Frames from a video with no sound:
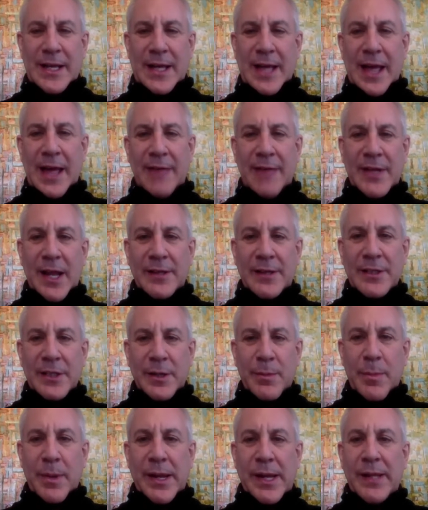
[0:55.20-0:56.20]
to have Dr.
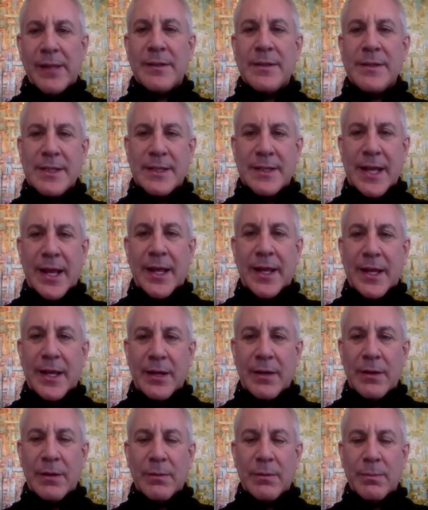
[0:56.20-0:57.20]
Gabbay today
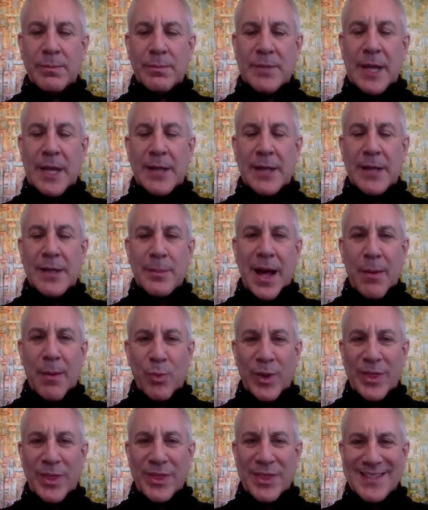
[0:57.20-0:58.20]
here, Dr.
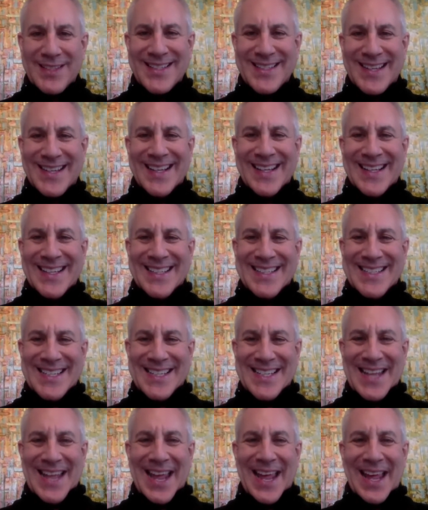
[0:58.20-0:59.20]
Bob with us
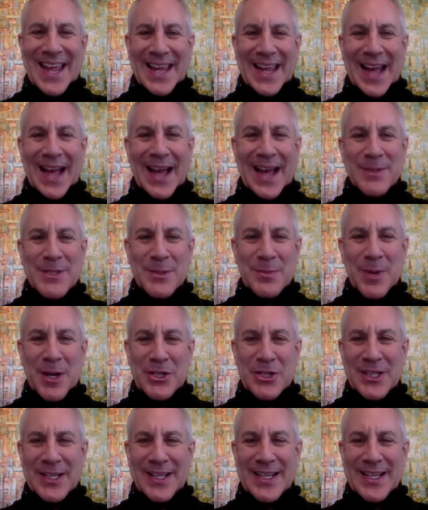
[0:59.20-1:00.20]
today. I'm
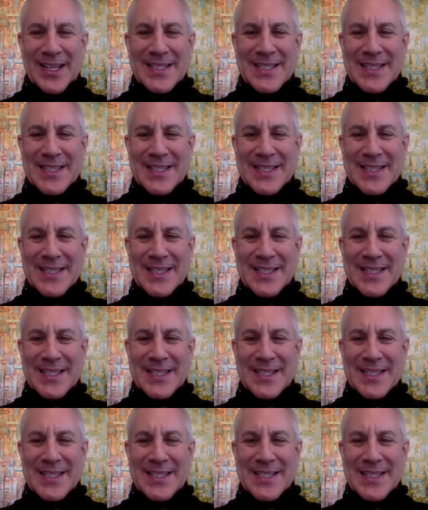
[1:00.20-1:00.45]
especially